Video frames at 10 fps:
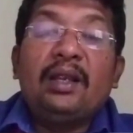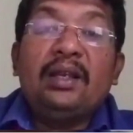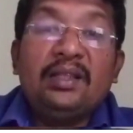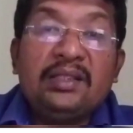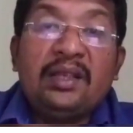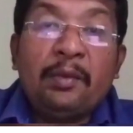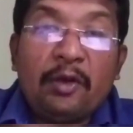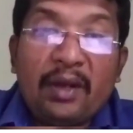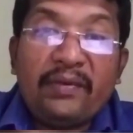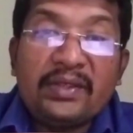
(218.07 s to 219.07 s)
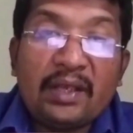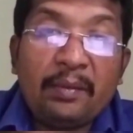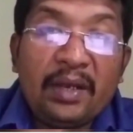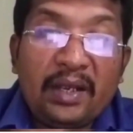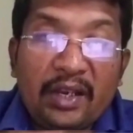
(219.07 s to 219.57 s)
In this demographic
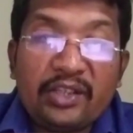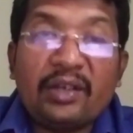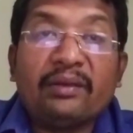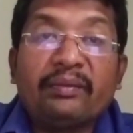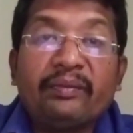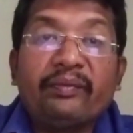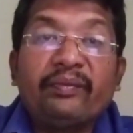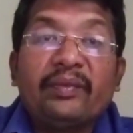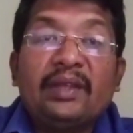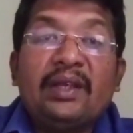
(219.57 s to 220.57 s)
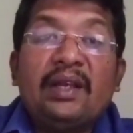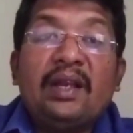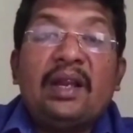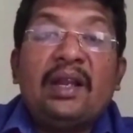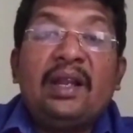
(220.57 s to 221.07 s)
segmentation,
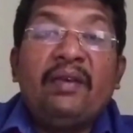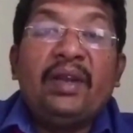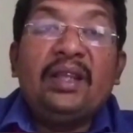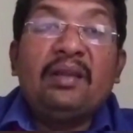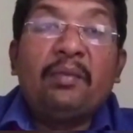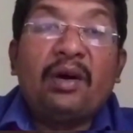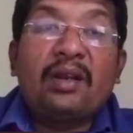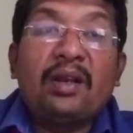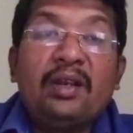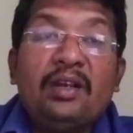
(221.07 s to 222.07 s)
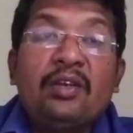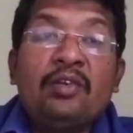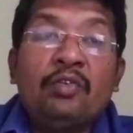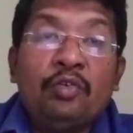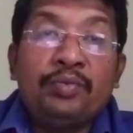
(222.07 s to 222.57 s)
dividing the market into
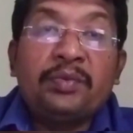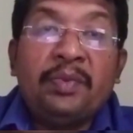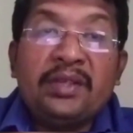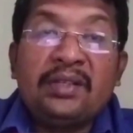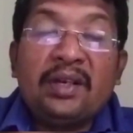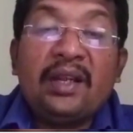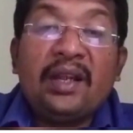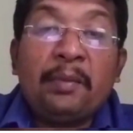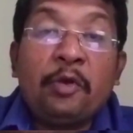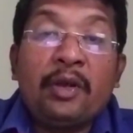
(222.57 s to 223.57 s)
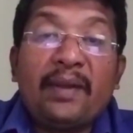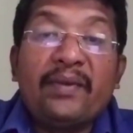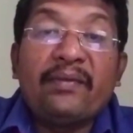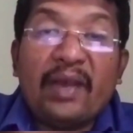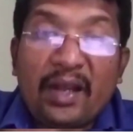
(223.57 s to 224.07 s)
groups based on
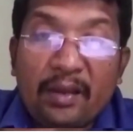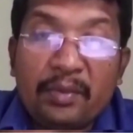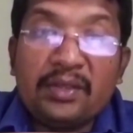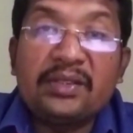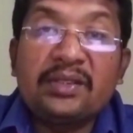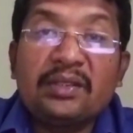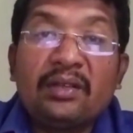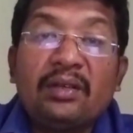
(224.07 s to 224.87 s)
demographic variables.